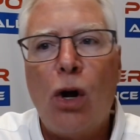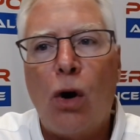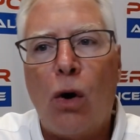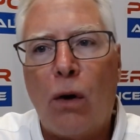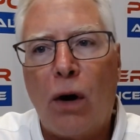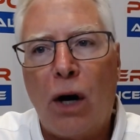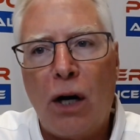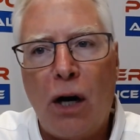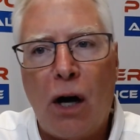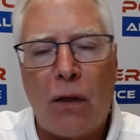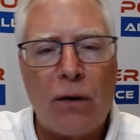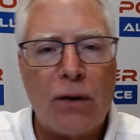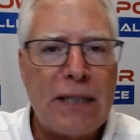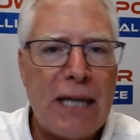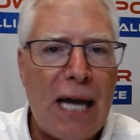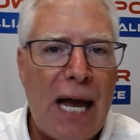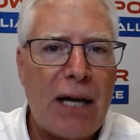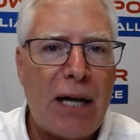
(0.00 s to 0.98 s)
or
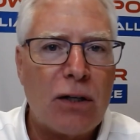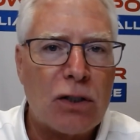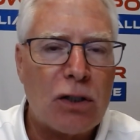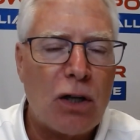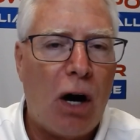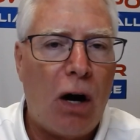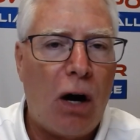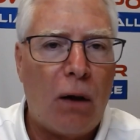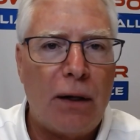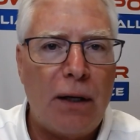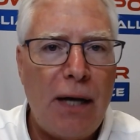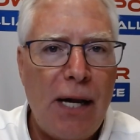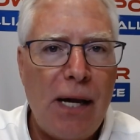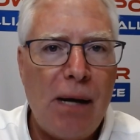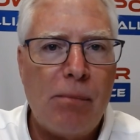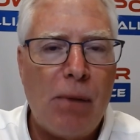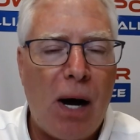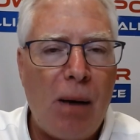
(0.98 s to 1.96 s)
another tech is calling
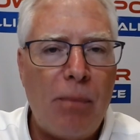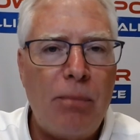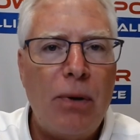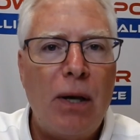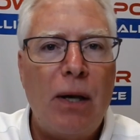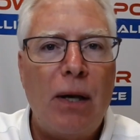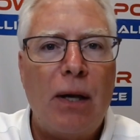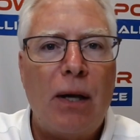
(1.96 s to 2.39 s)
him up,